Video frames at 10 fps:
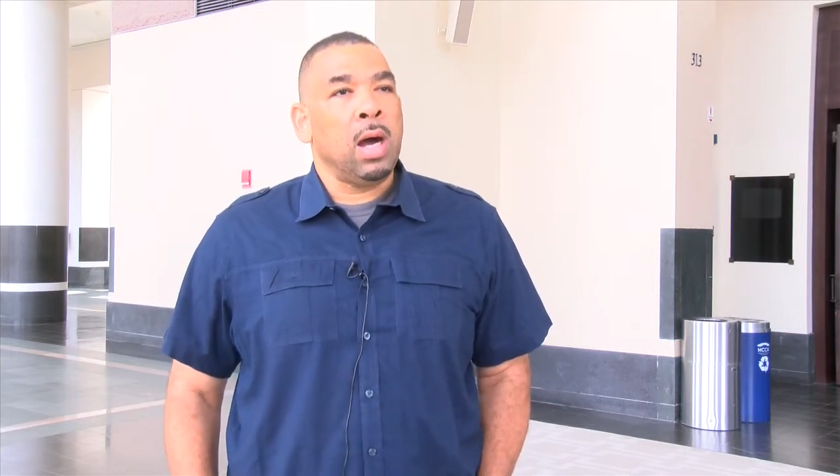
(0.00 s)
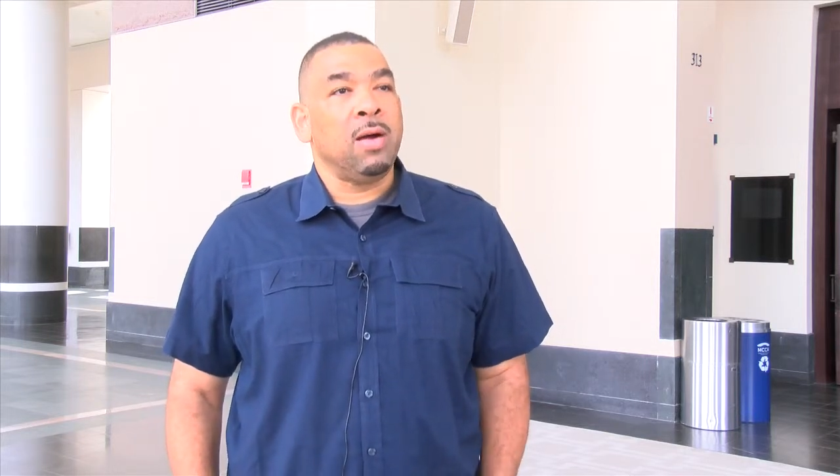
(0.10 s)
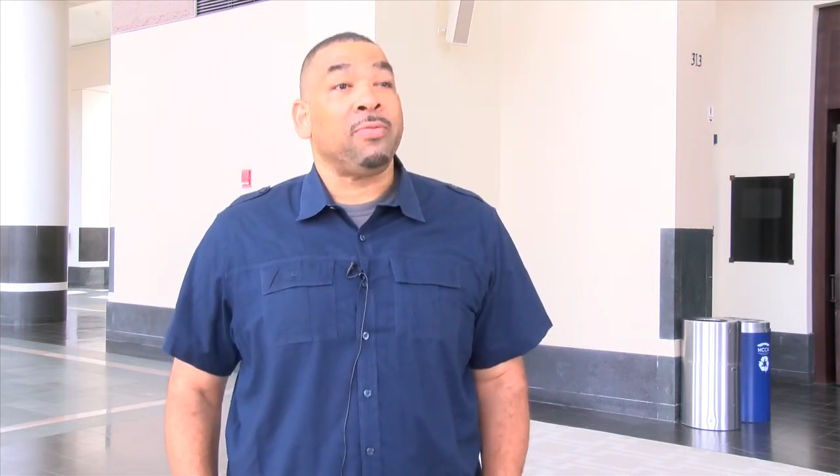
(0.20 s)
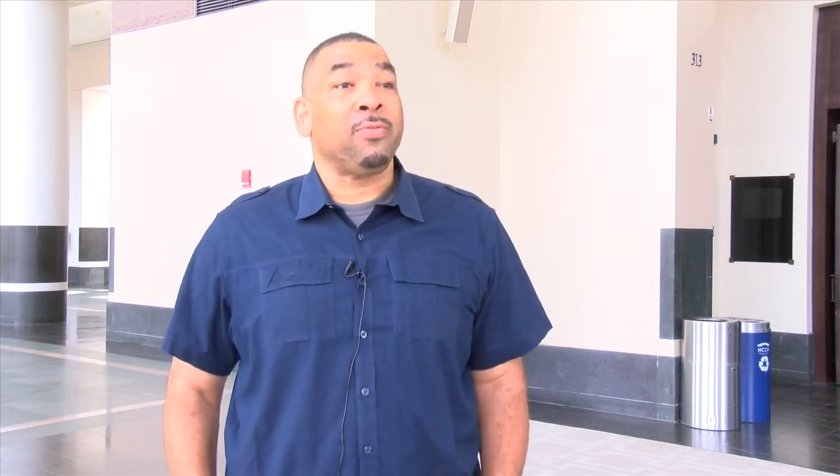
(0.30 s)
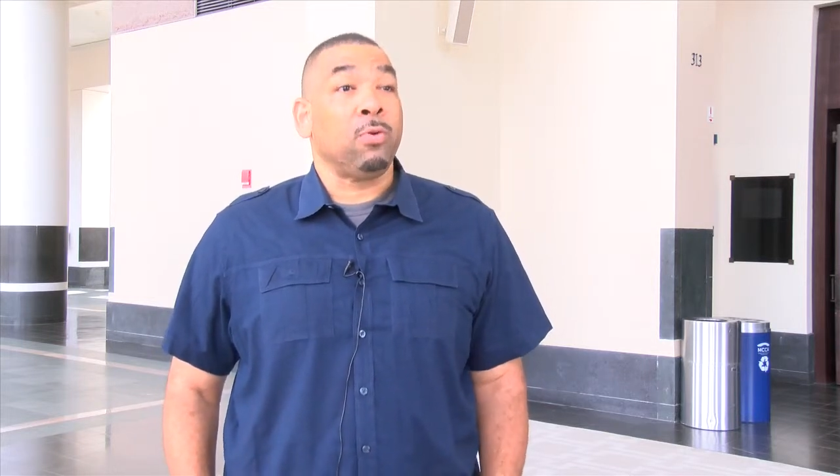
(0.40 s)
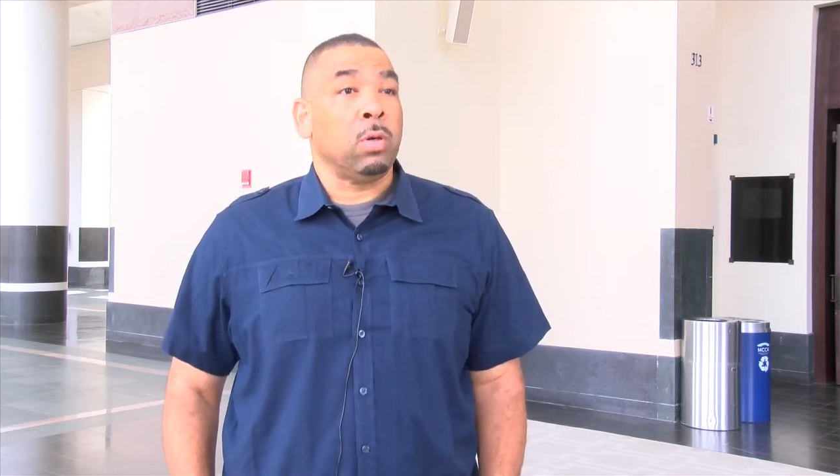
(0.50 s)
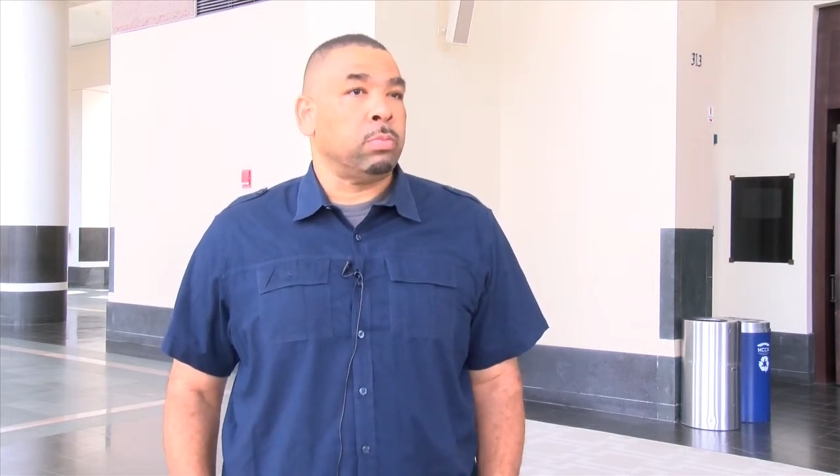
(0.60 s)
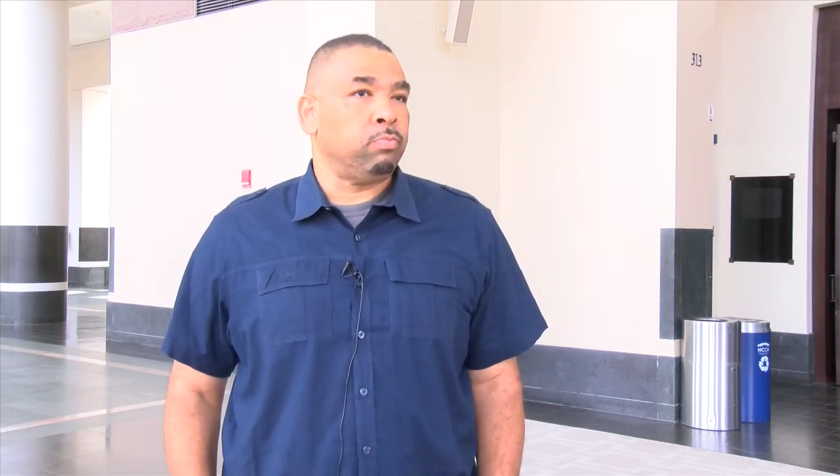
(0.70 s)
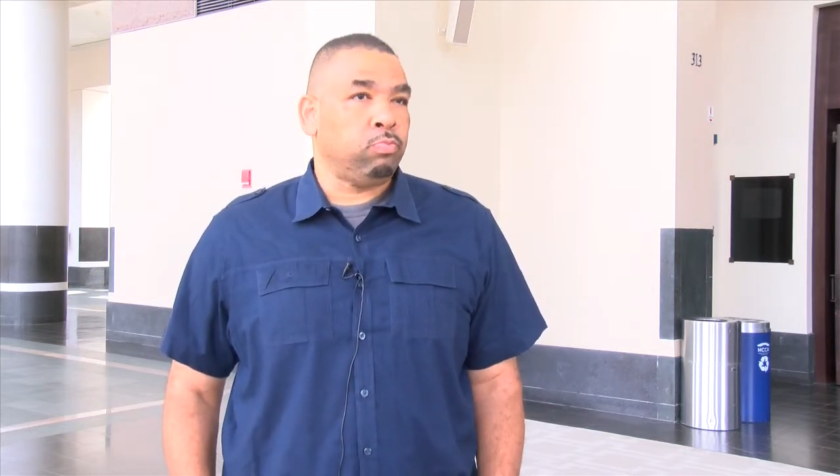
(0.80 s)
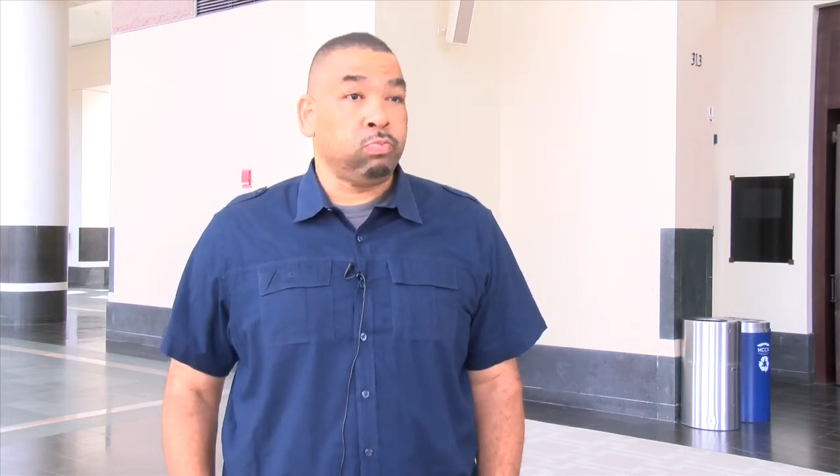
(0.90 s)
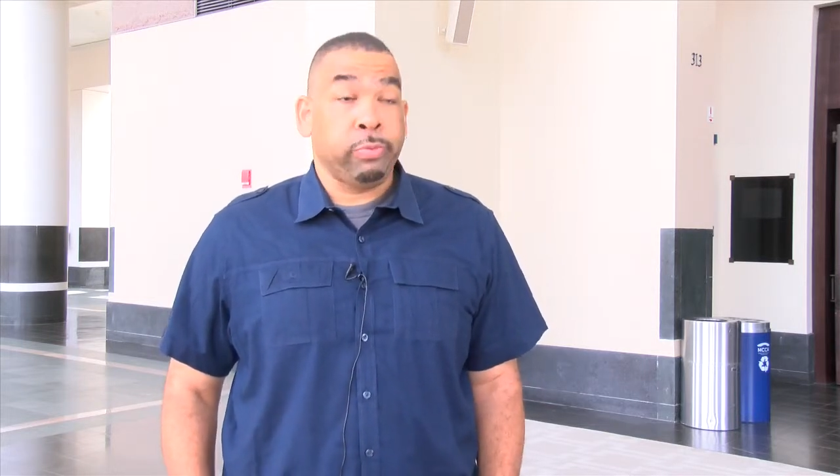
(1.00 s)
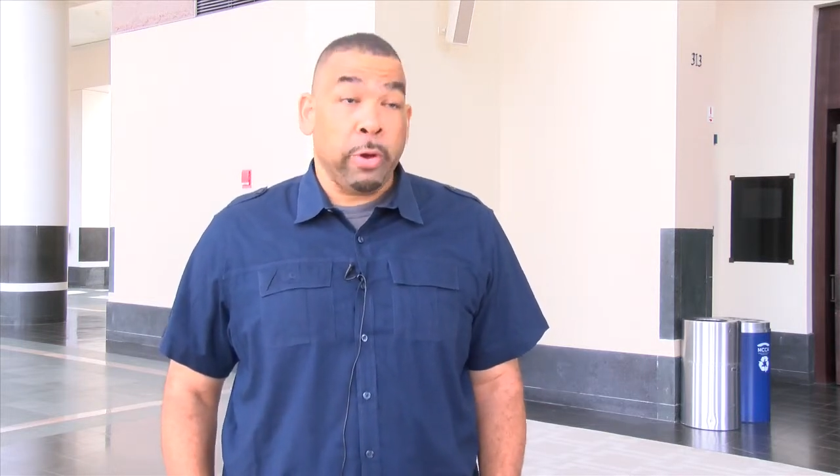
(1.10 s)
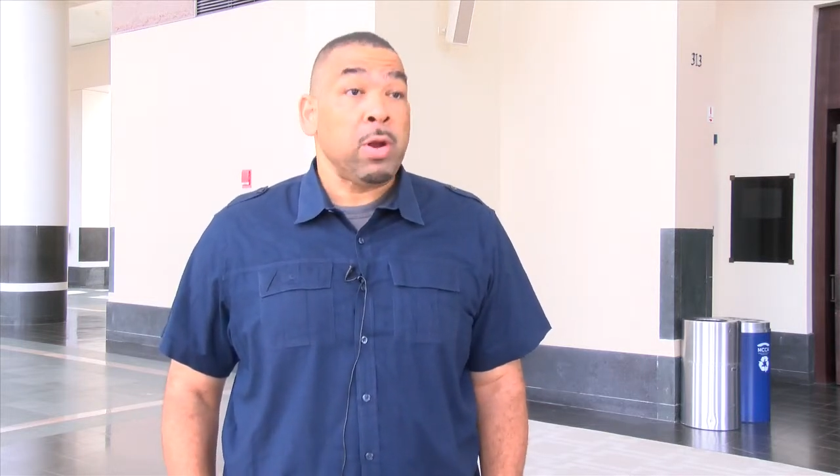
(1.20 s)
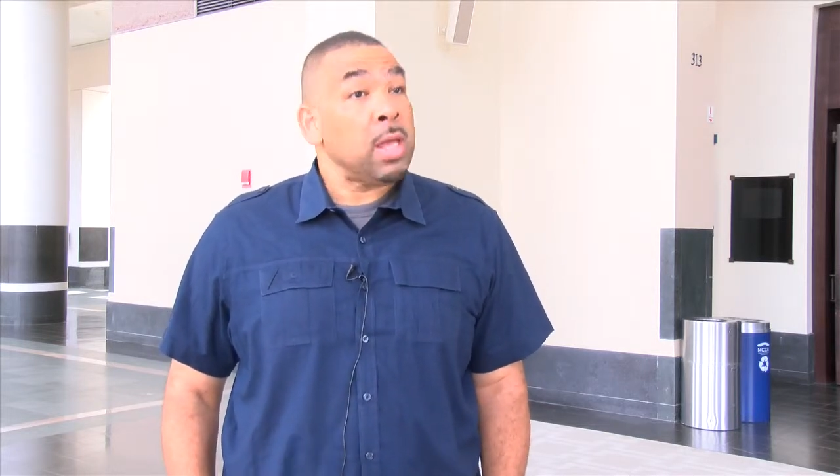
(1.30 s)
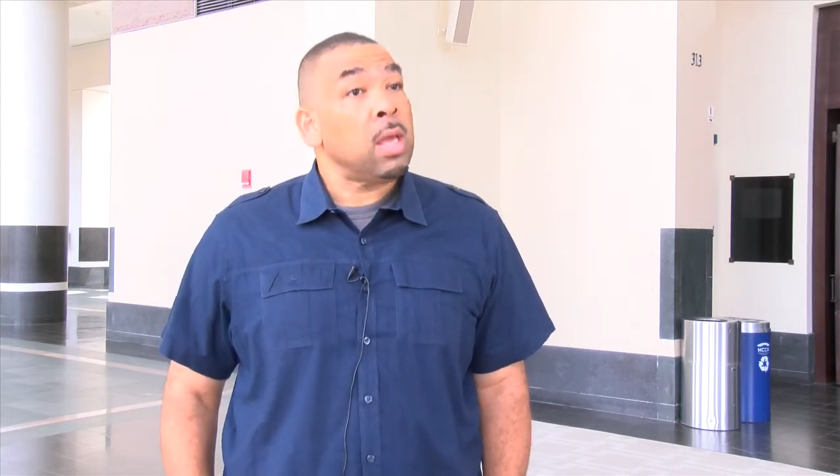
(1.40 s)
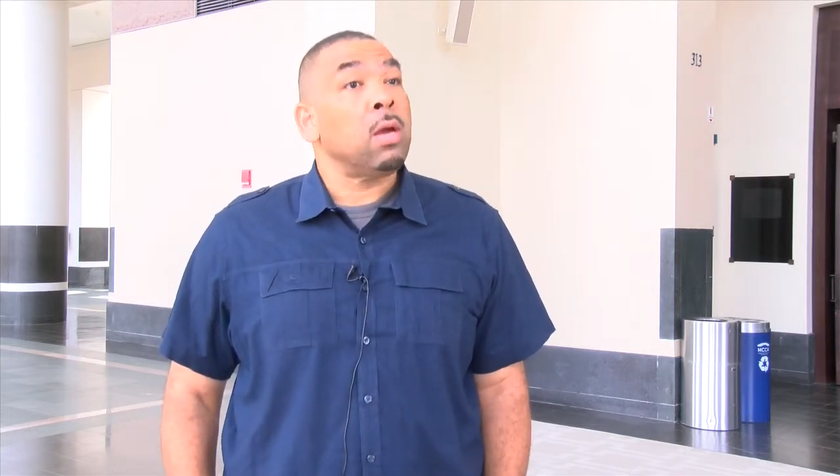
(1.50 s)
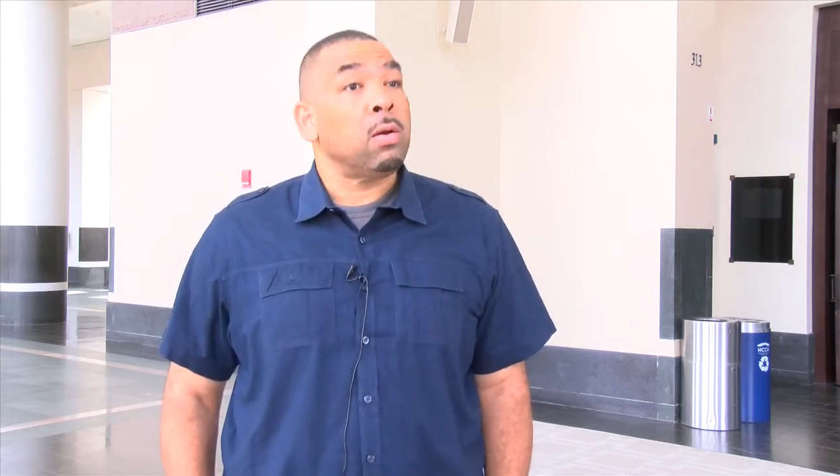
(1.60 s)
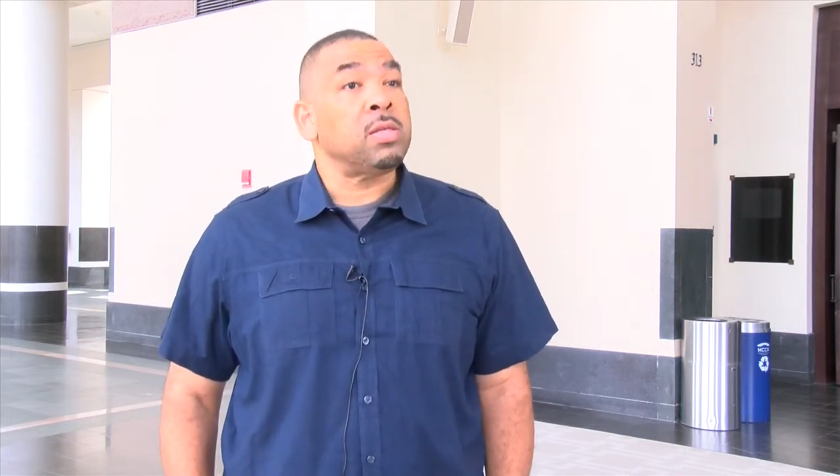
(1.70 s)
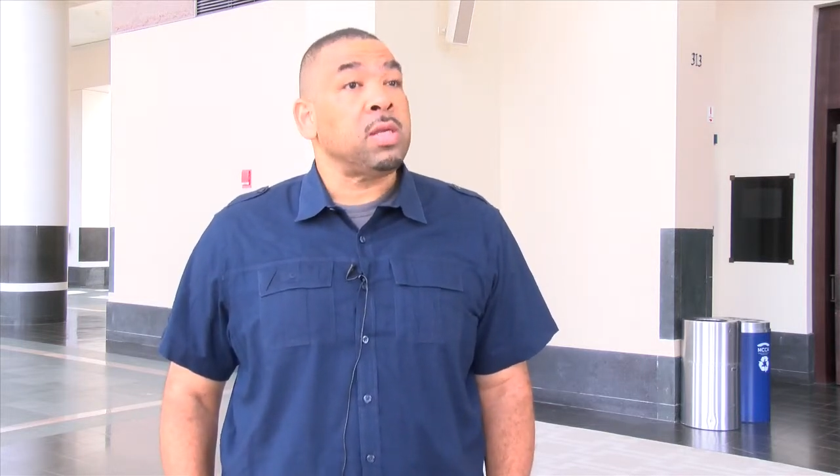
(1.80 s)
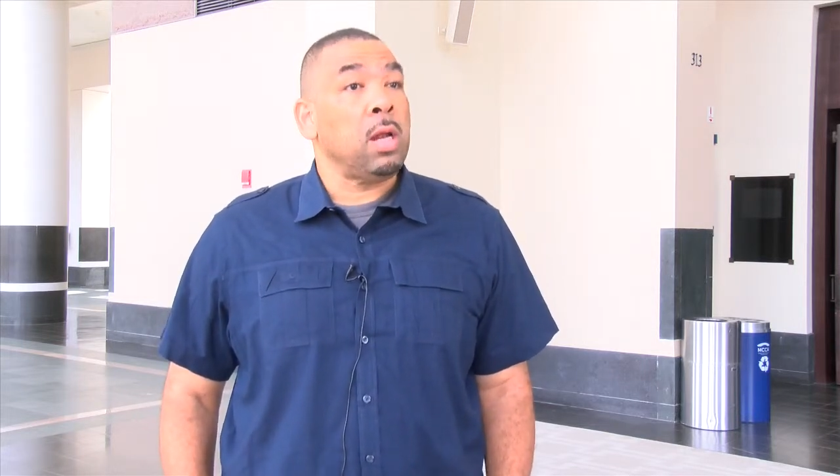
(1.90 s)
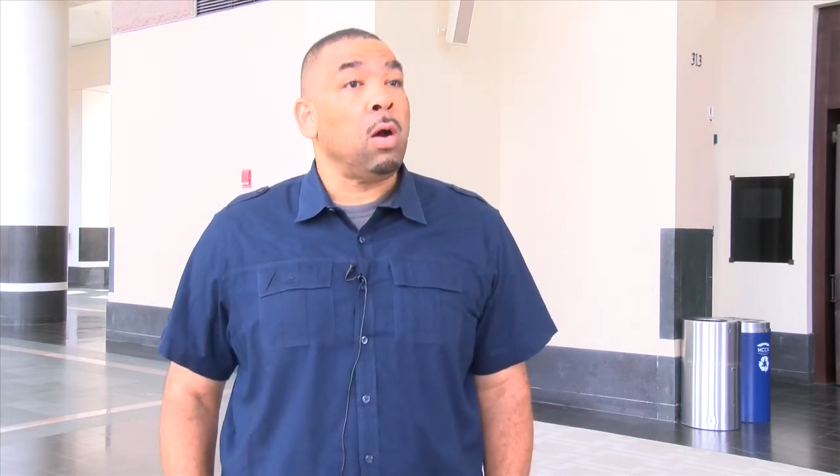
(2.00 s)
for 30 years,